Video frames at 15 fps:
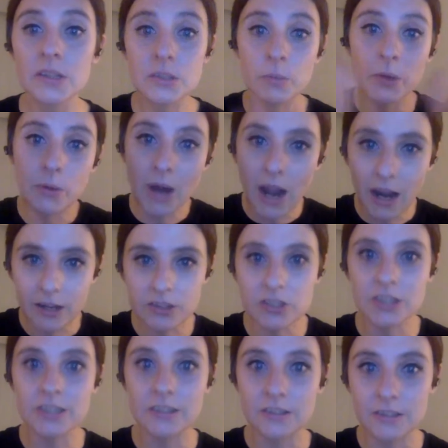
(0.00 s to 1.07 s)
So we were
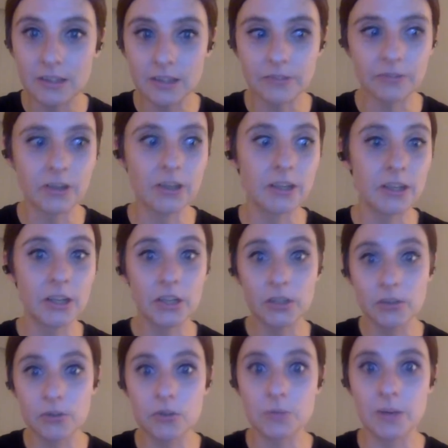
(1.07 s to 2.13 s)
actually delivering a
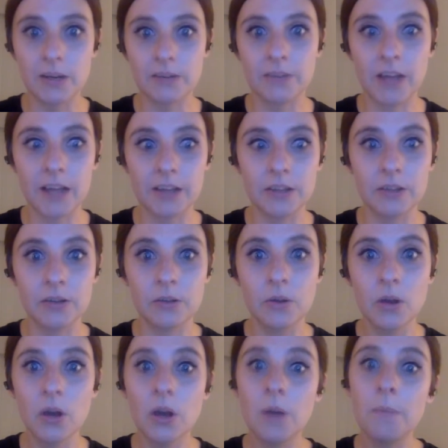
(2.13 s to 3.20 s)
huge amount of
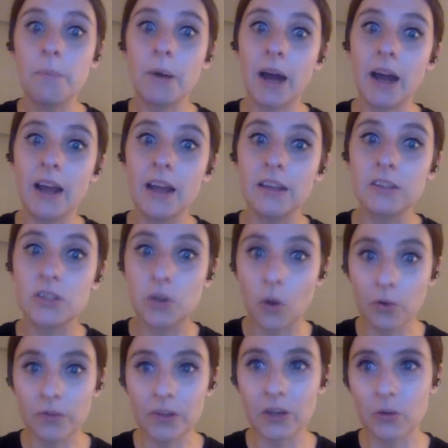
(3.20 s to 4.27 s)
value by
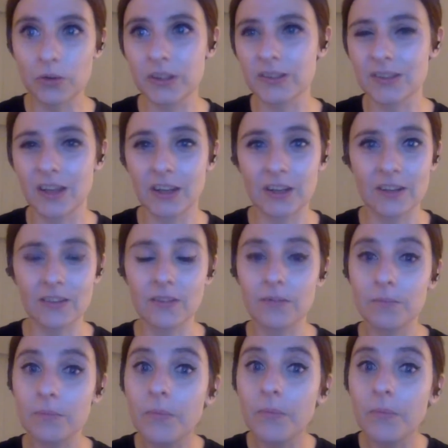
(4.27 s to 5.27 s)
solving all these like